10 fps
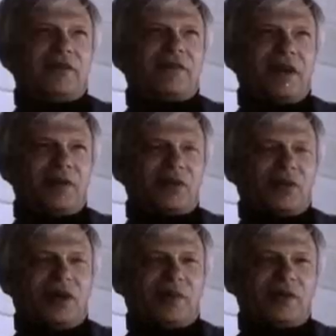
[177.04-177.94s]
The
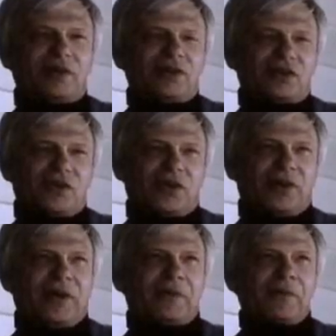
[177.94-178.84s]
famous Robin Hood
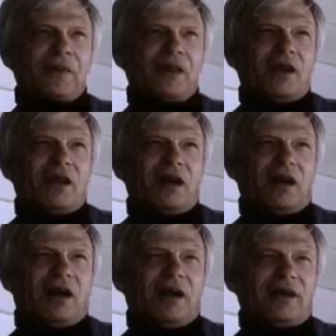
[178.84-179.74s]
story
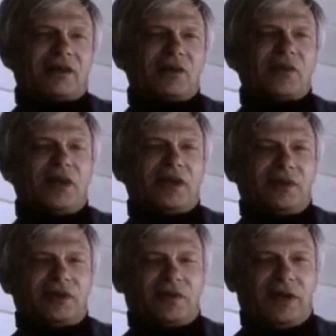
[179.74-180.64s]
uh, is the one
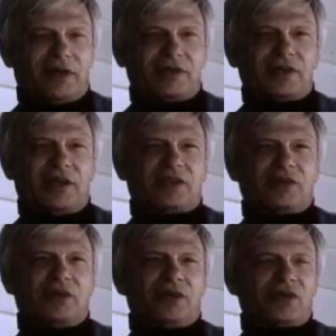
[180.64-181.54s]
in which Frank and
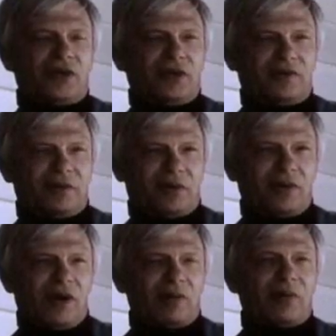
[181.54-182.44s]
Jesse were returning from a
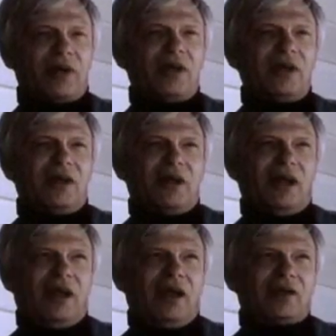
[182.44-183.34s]
robbery
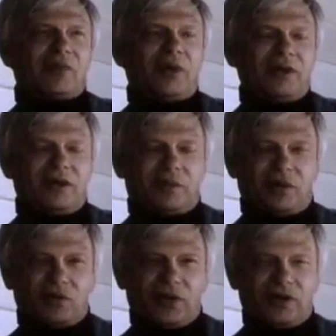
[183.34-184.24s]
and depending
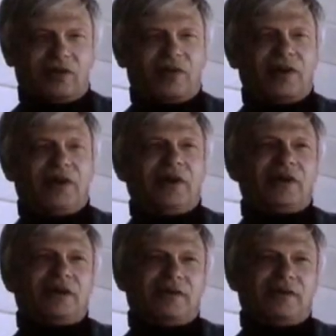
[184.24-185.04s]
upon where you've heard it, it